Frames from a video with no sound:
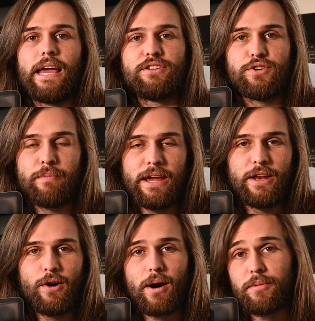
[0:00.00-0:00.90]
As you may
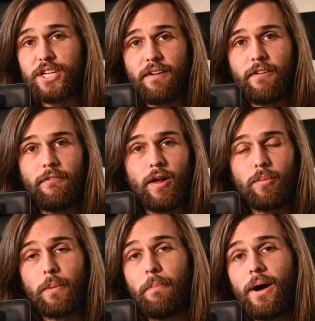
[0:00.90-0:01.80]
know, I'm a Java
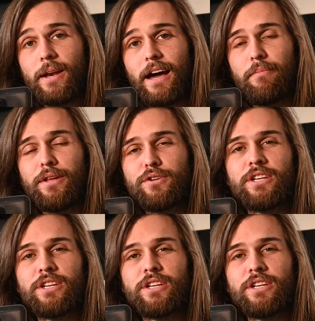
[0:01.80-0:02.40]
developer, but I've been